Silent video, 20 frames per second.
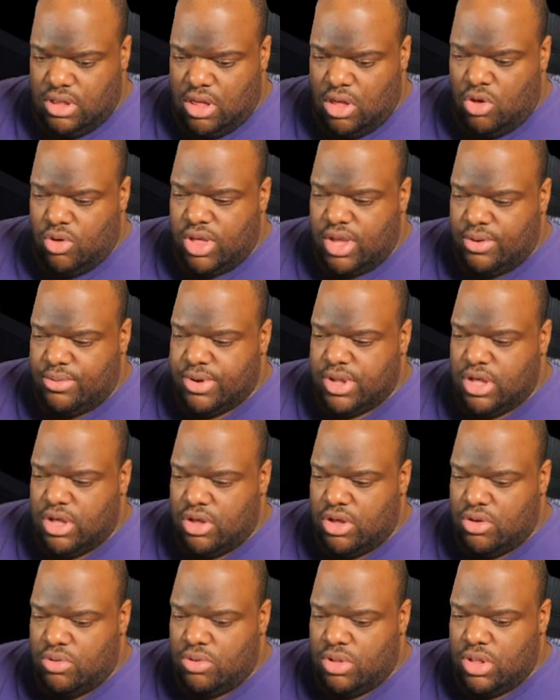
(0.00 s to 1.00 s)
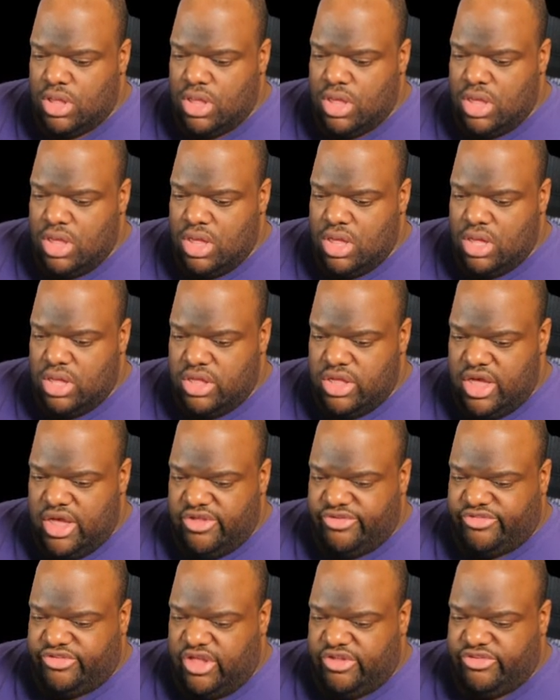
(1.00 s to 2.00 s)
Oh, here we go. Yeah,
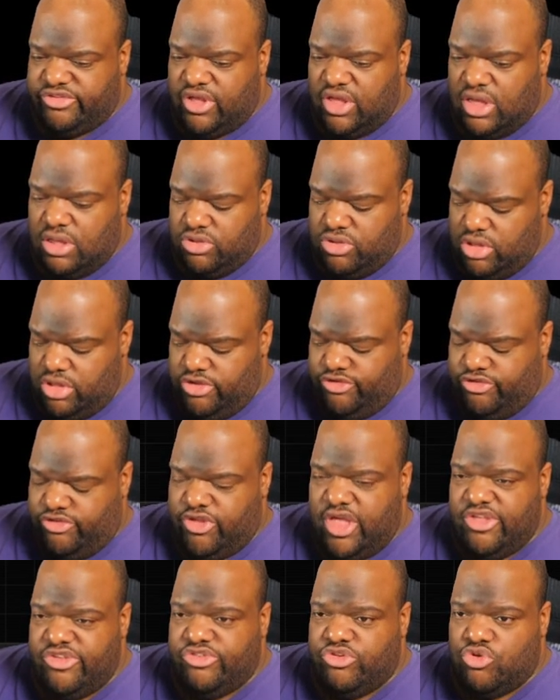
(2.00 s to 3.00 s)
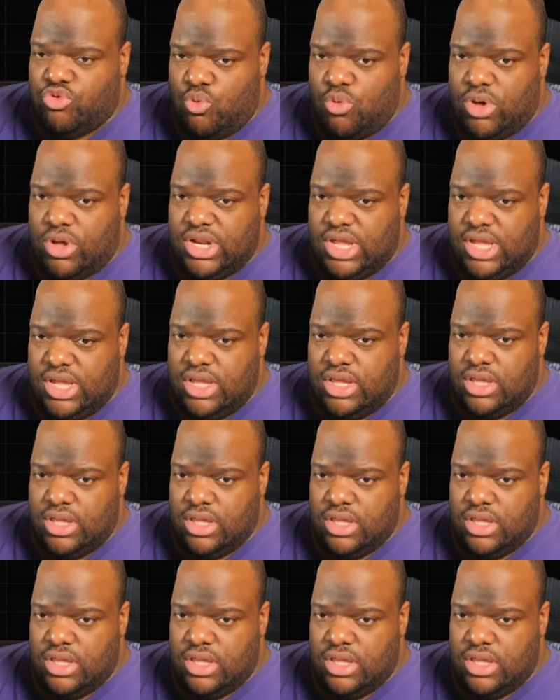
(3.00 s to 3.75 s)
it says it says 20.